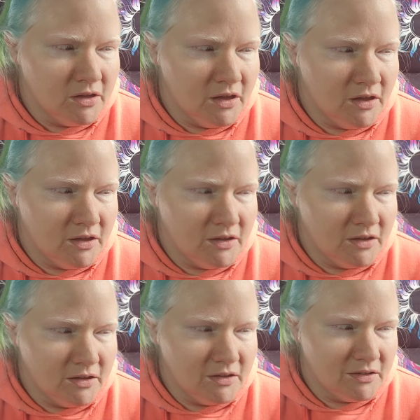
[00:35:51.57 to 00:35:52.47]

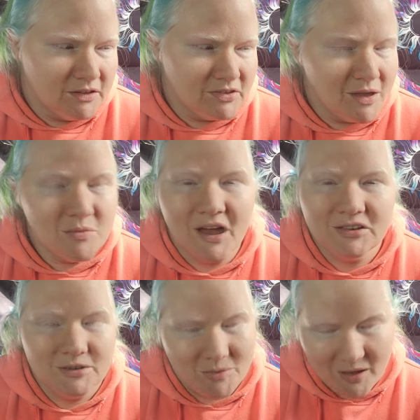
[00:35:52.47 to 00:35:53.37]
because uh, I'm
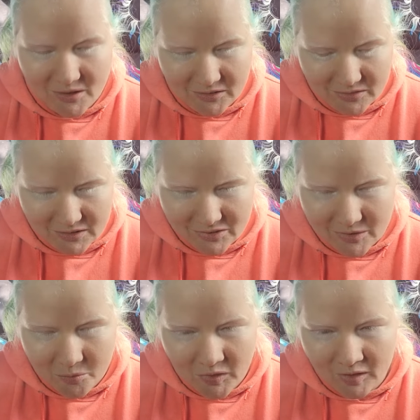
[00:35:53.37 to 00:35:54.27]
passionate about all of this.
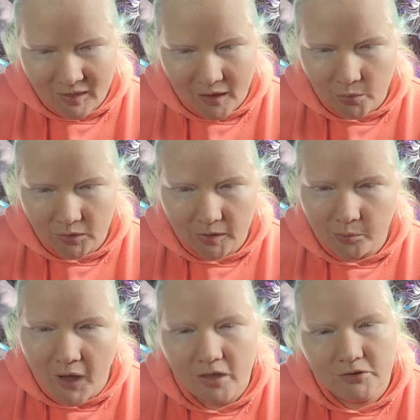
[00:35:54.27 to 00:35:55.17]
Something that really
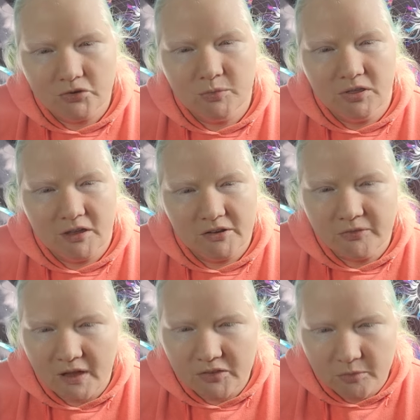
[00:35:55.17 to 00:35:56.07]
bothers me that
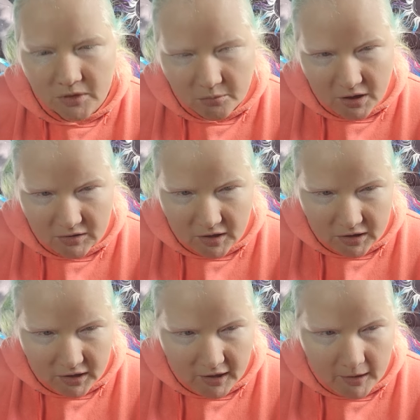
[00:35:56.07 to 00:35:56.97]
affects me in my day
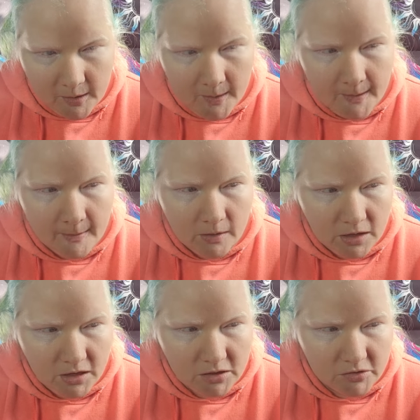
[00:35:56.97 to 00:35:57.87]
to day
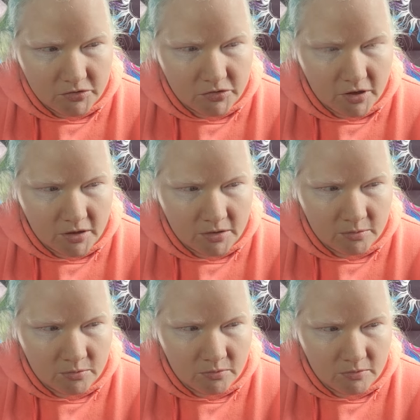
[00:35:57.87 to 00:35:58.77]
is
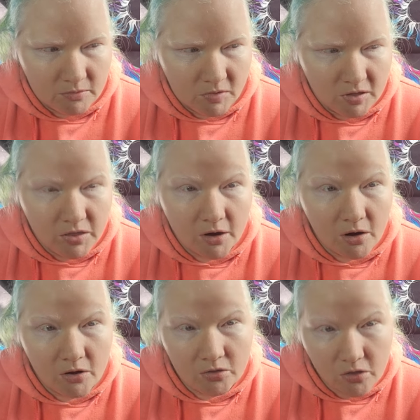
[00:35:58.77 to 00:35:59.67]
um, like there are